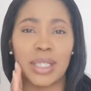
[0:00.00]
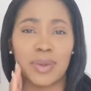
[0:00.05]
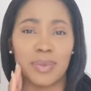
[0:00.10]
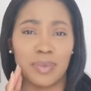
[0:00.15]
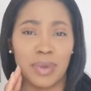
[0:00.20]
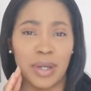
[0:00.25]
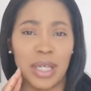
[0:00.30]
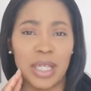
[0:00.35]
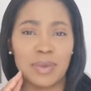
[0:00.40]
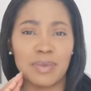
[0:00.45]
a
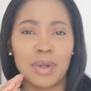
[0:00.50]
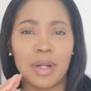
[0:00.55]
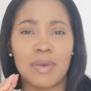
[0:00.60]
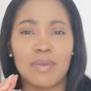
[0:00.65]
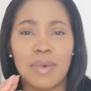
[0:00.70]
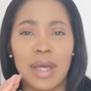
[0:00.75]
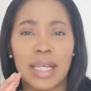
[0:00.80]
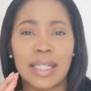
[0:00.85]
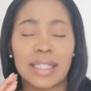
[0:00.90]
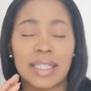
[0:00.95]
bit, but it
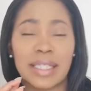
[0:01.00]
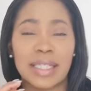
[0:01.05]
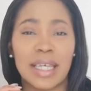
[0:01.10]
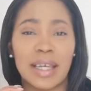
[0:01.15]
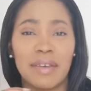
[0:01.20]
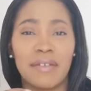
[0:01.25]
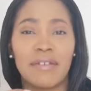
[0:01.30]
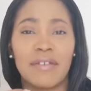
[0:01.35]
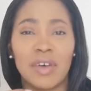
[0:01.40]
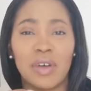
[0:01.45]
makes the
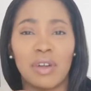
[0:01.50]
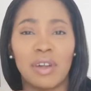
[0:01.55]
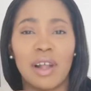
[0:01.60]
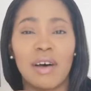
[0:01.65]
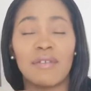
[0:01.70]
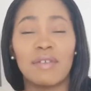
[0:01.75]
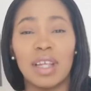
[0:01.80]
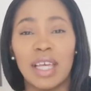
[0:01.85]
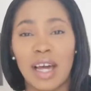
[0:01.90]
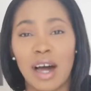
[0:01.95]
skin feel
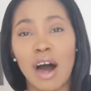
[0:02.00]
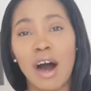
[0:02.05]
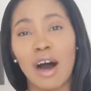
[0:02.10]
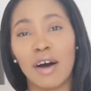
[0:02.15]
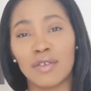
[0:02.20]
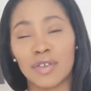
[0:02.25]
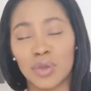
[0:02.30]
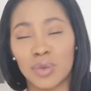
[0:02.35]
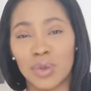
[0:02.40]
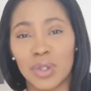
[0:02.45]
lovely
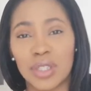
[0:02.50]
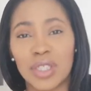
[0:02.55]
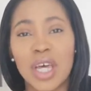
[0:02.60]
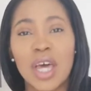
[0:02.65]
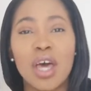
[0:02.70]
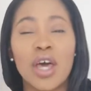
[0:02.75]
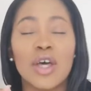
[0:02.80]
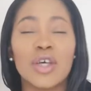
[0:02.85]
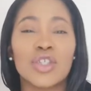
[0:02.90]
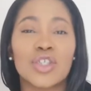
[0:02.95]
afterwards.
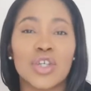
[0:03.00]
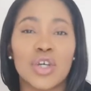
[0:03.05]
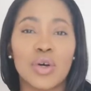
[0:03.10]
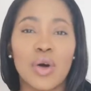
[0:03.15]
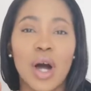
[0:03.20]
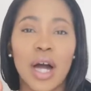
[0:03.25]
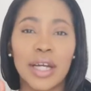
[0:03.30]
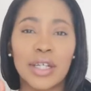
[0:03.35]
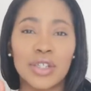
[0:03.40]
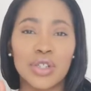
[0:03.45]
So
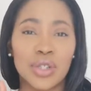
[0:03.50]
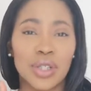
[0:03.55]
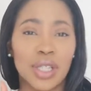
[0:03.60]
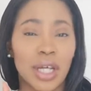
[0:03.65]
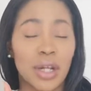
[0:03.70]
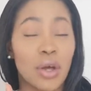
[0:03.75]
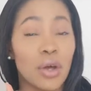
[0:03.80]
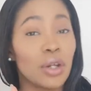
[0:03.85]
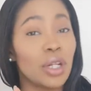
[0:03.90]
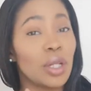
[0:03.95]
I do that
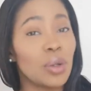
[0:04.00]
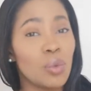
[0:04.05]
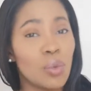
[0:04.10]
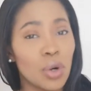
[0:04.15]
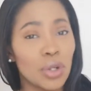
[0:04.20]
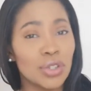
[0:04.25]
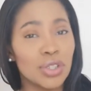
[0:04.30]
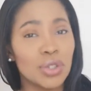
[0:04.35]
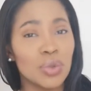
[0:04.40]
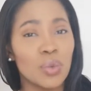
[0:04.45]
only
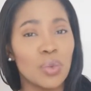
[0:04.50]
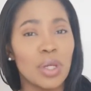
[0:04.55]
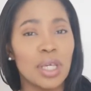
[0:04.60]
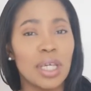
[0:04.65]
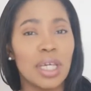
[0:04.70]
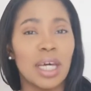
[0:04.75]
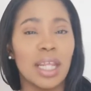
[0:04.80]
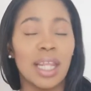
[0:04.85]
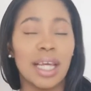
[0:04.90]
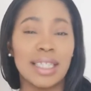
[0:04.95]
once a week,
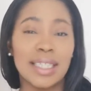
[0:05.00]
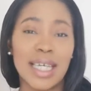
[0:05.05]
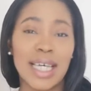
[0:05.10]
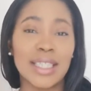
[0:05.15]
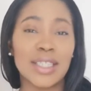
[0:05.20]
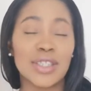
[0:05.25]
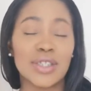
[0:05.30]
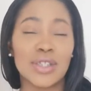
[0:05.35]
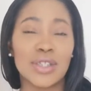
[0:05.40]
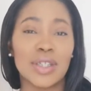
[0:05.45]
and I tend
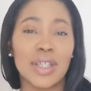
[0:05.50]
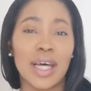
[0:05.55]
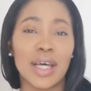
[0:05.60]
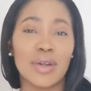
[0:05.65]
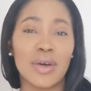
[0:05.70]
to do that